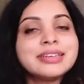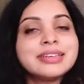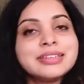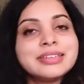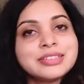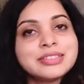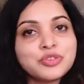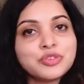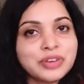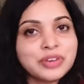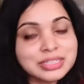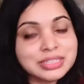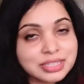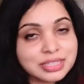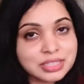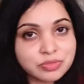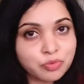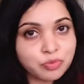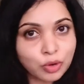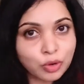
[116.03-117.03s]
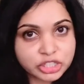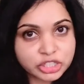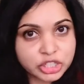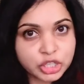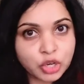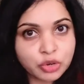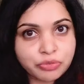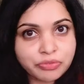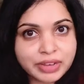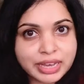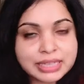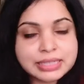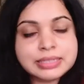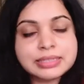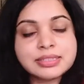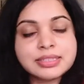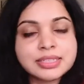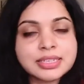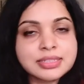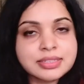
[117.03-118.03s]
So first is washing your face,
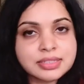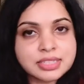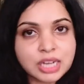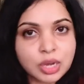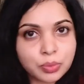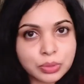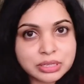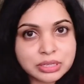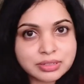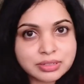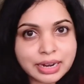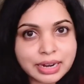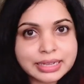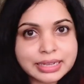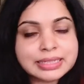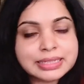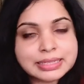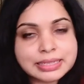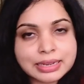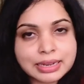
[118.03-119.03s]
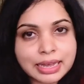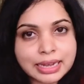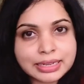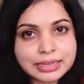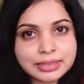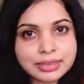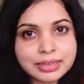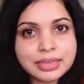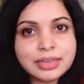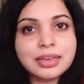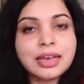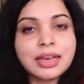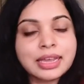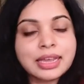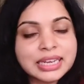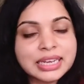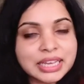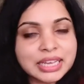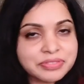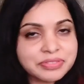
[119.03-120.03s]
just towel dry it slightly,
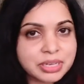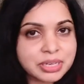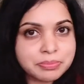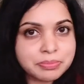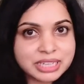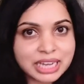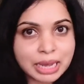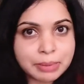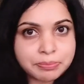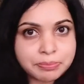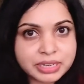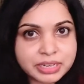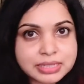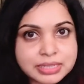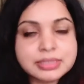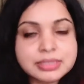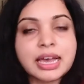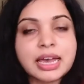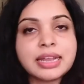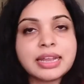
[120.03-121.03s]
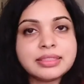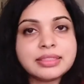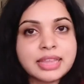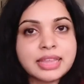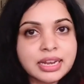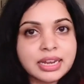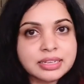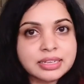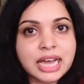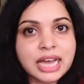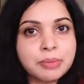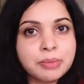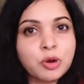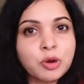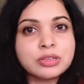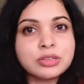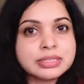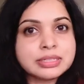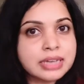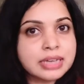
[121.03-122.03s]
leave some dampness and then dab on
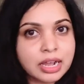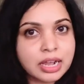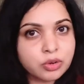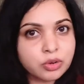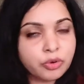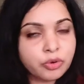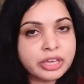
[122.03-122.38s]
this hyaluronic